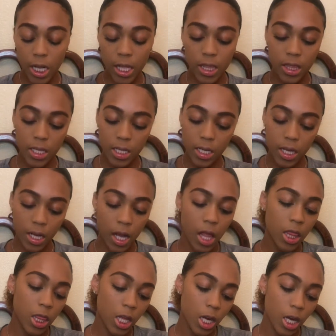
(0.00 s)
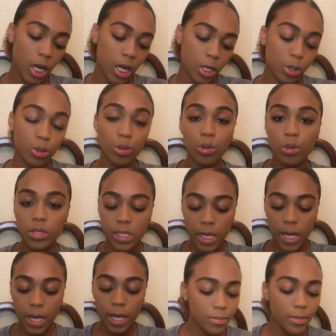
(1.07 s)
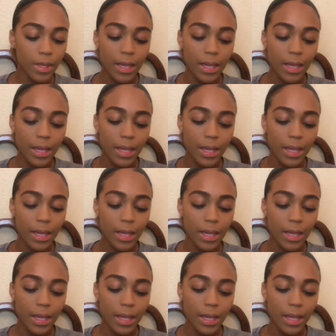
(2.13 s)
in the color Cool Tan.